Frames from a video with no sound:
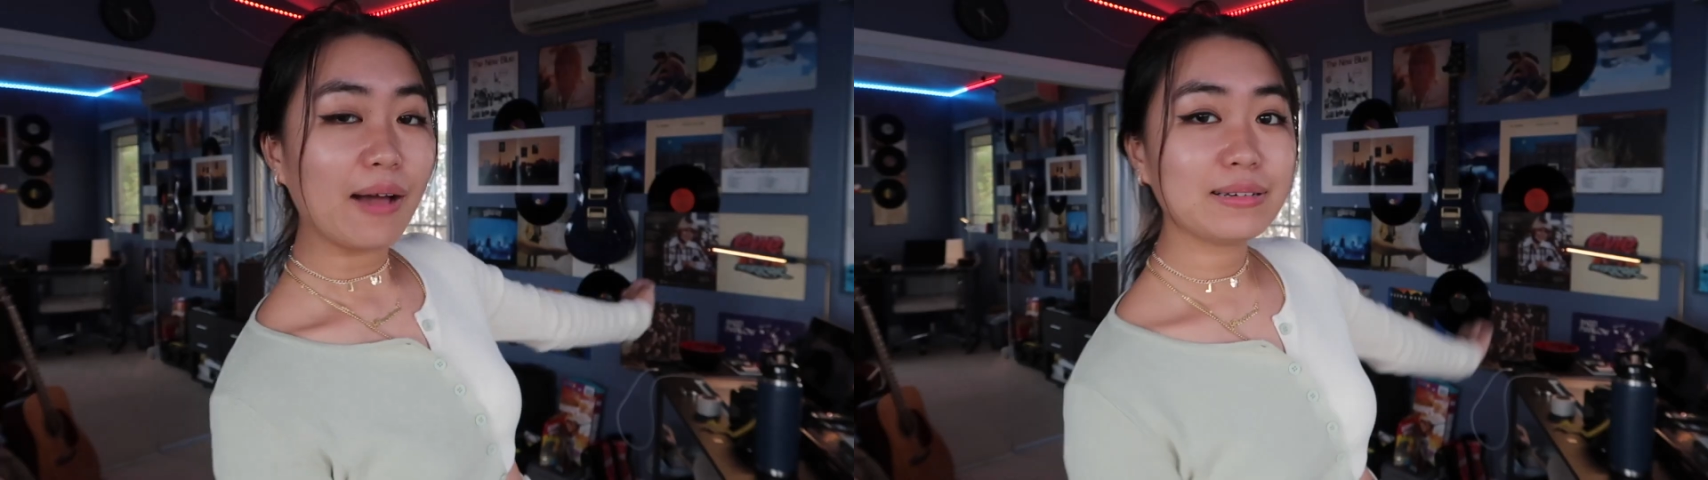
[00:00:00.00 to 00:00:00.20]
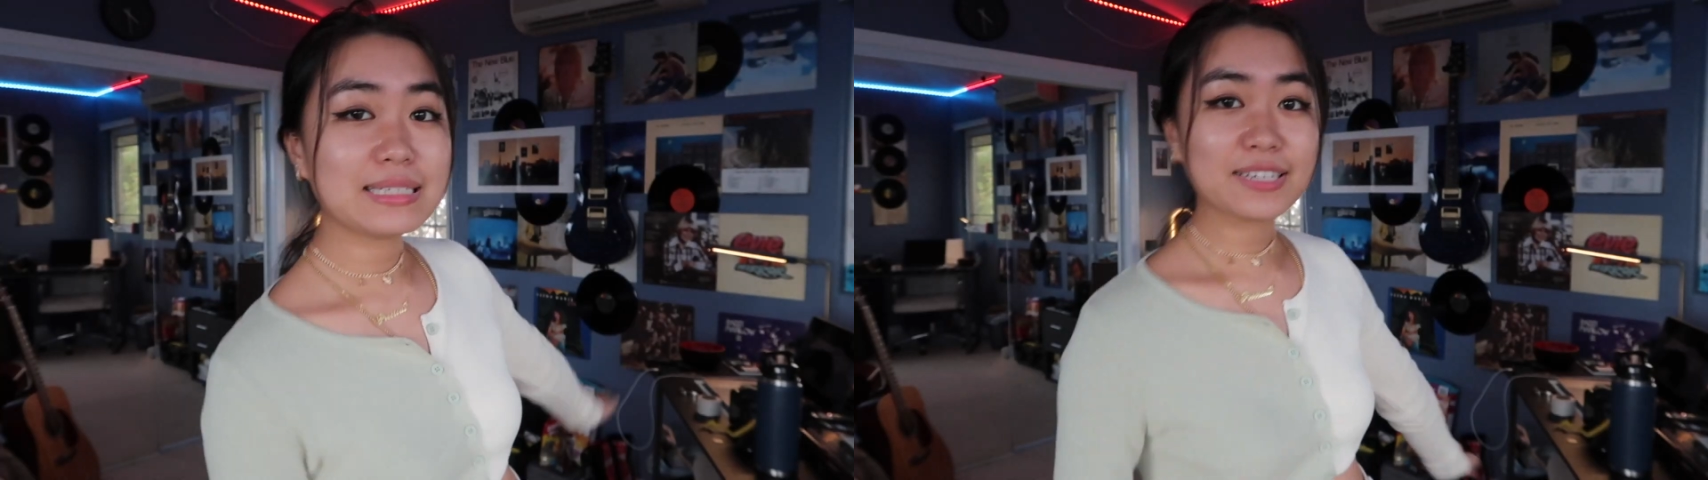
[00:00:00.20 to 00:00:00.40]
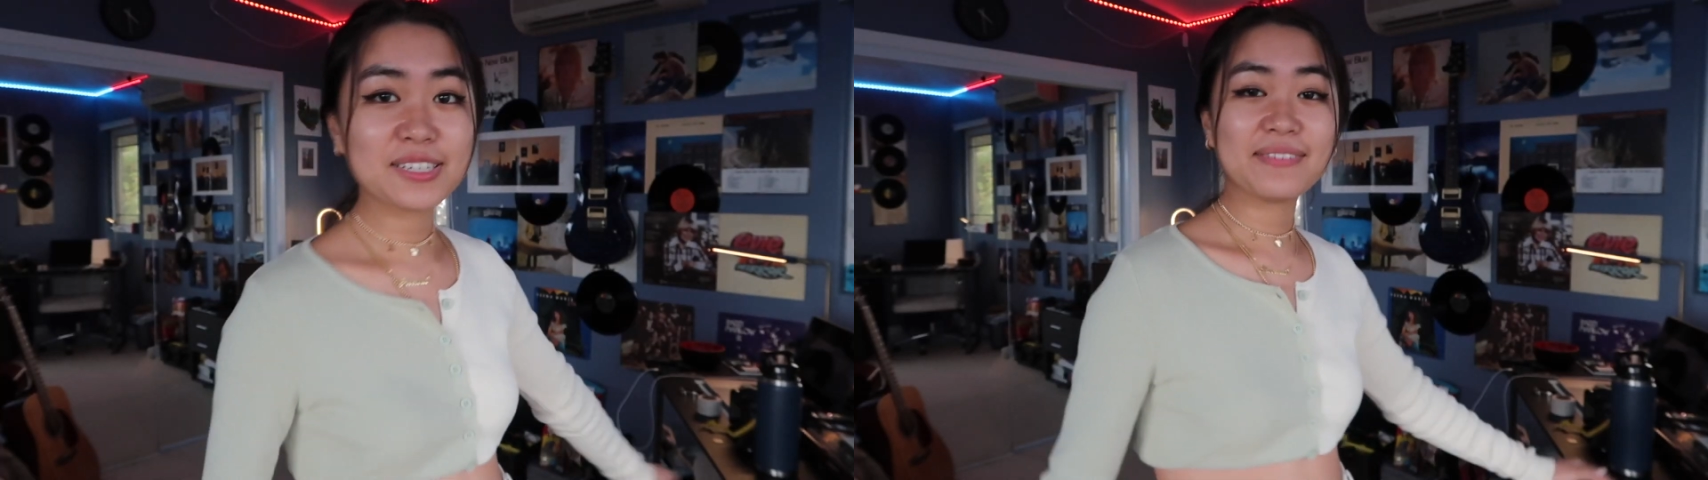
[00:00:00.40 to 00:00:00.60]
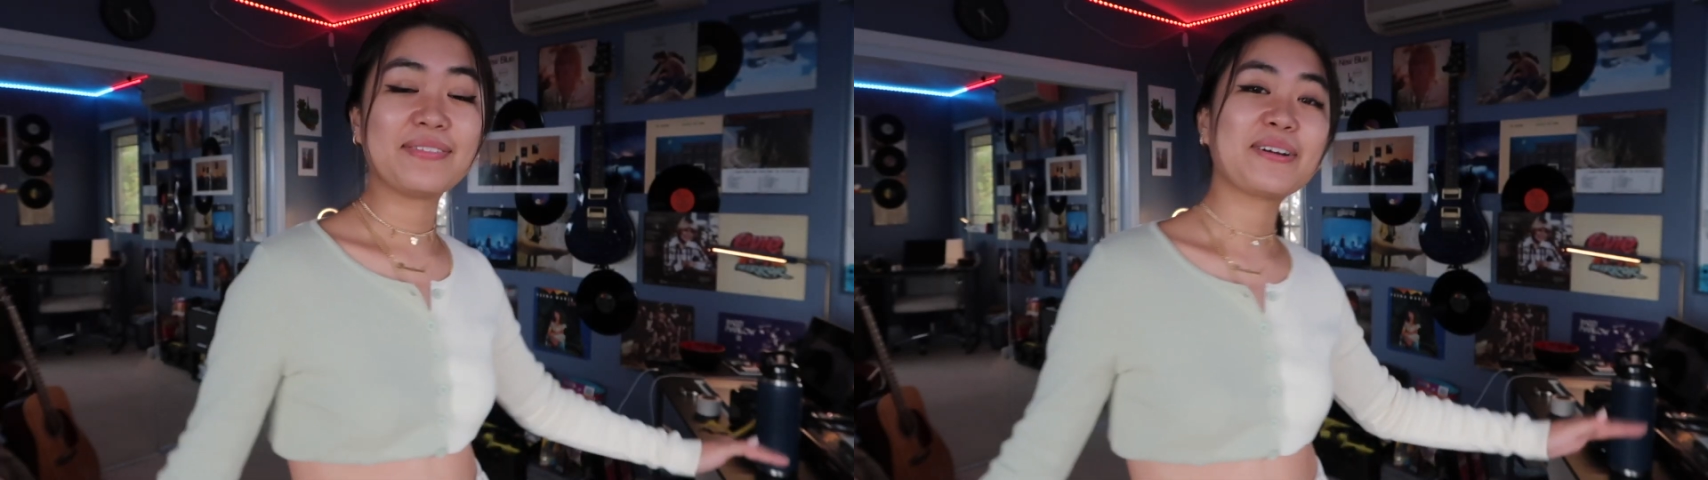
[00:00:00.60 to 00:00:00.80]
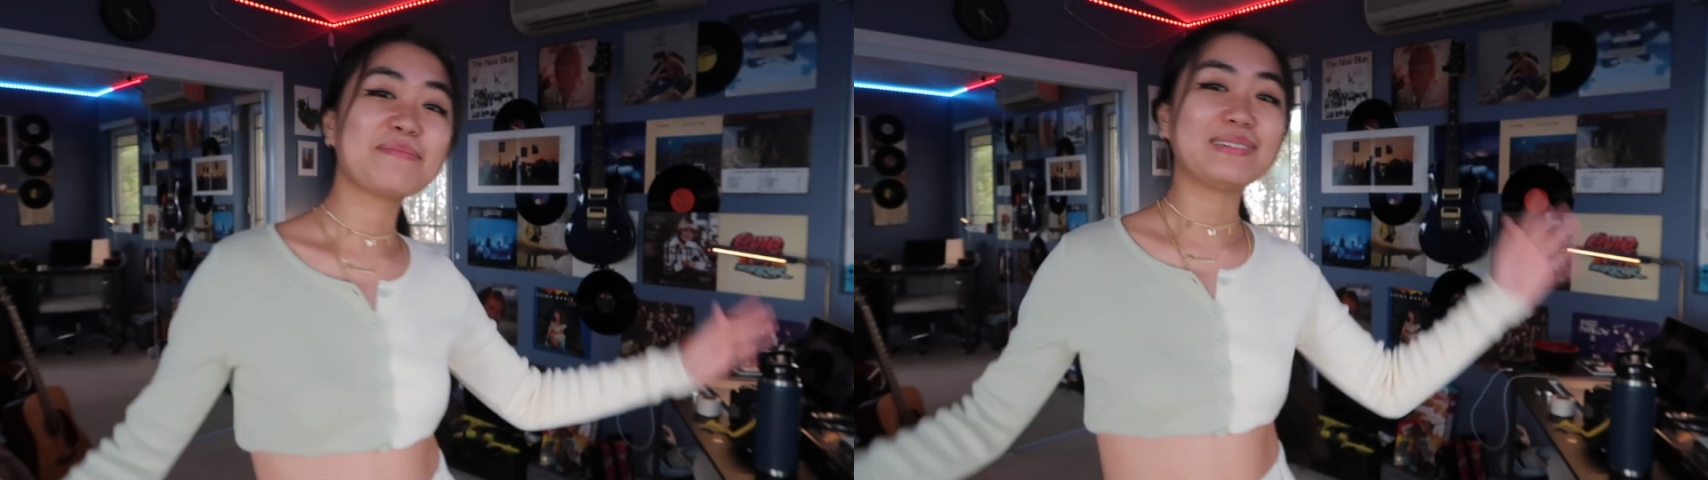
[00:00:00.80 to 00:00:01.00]
I was actually
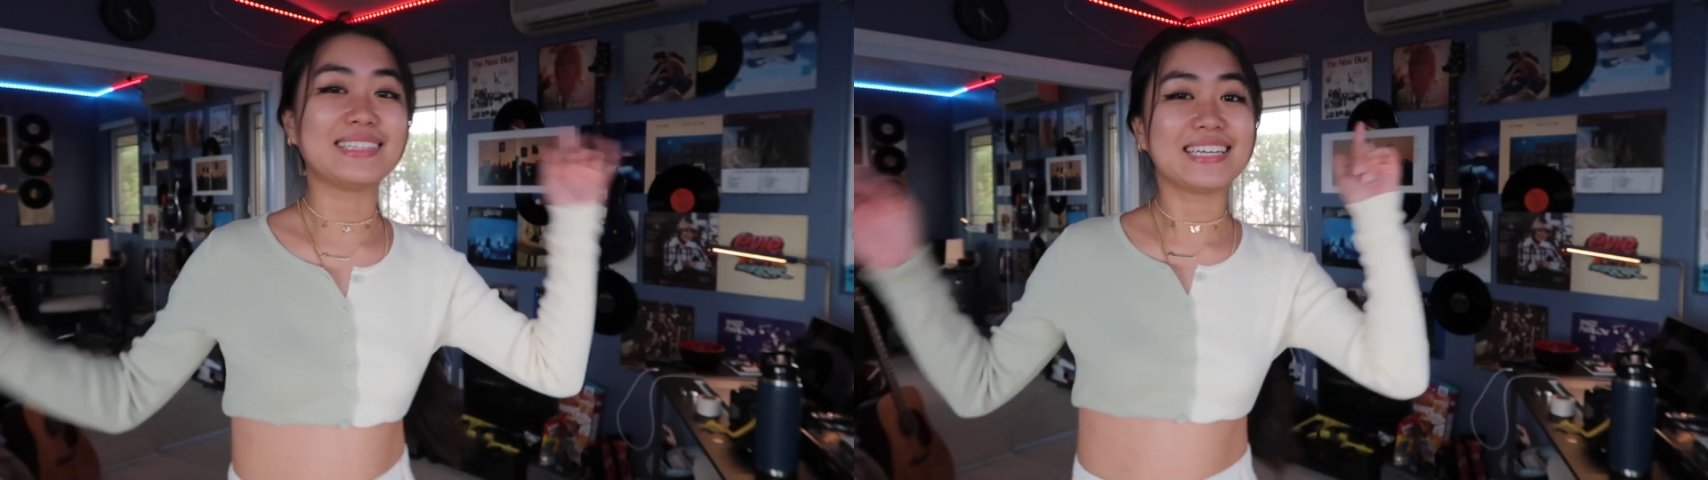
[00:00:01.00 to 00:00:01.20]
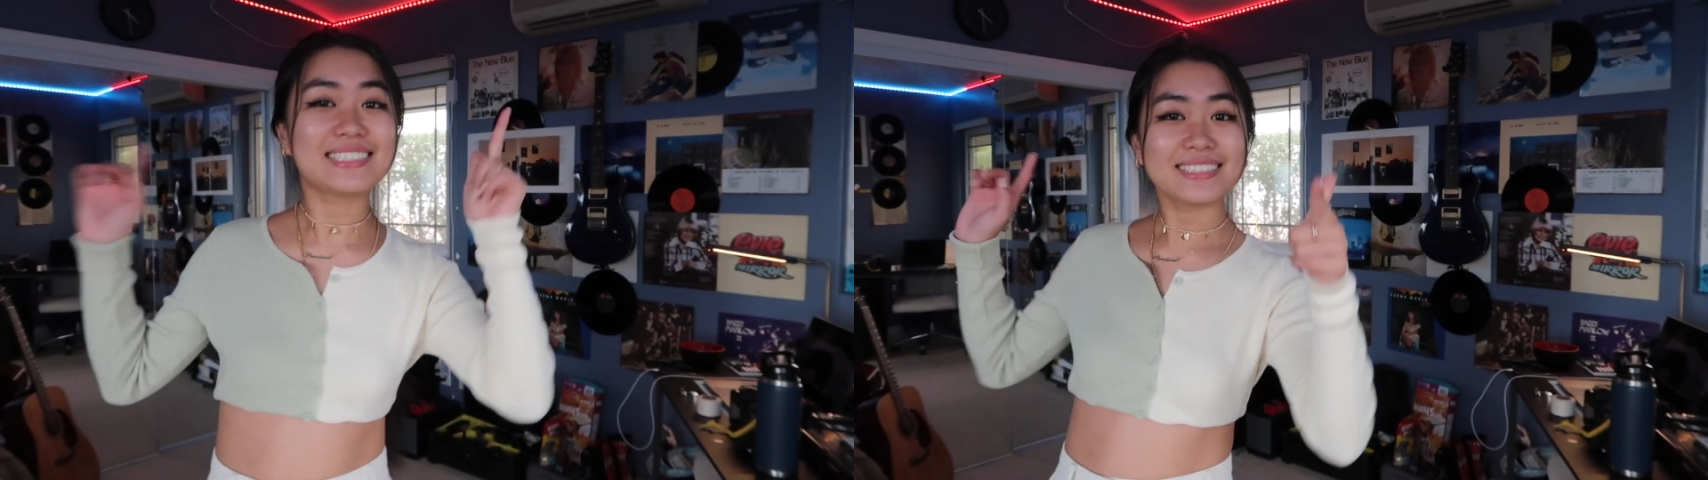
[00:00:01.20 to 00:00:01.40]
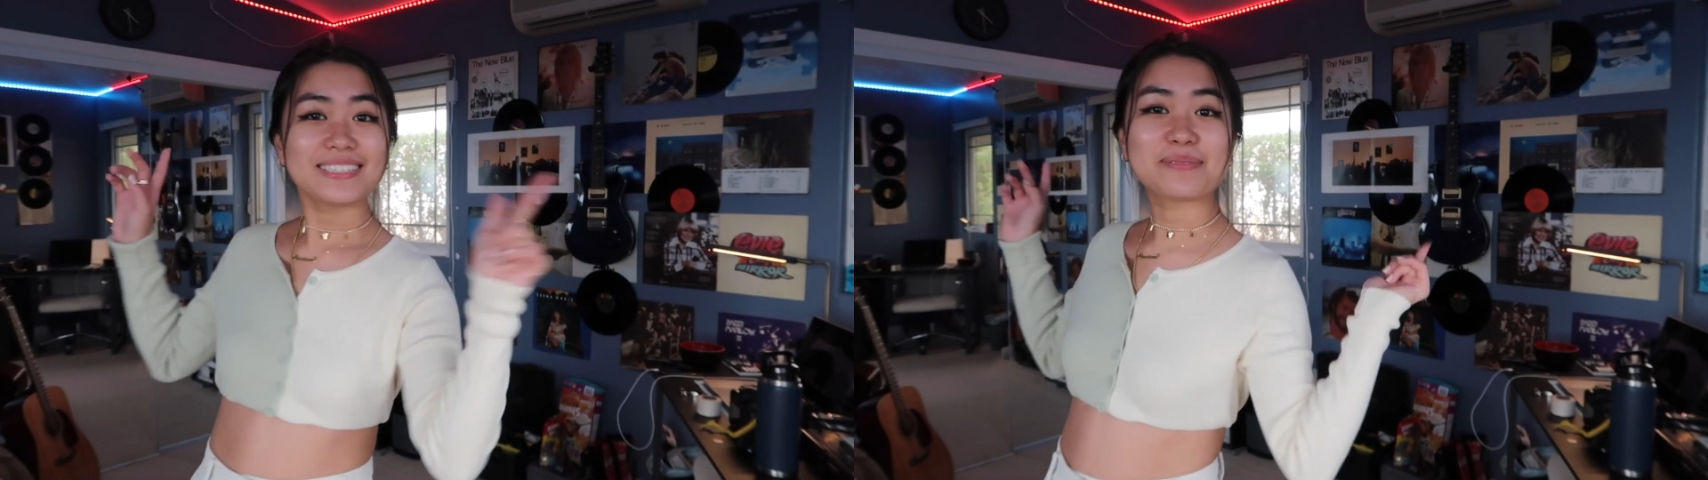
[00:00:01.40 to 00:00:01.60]
very pleasantly